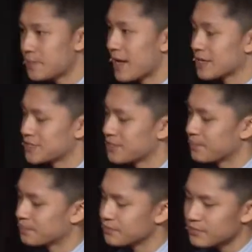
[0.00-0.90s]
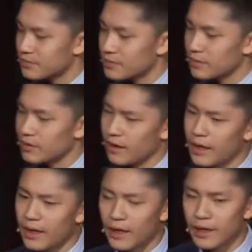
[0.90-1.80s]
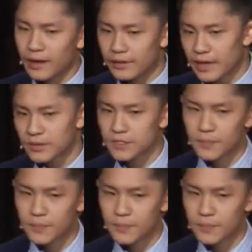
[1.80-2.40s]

passion. And that was a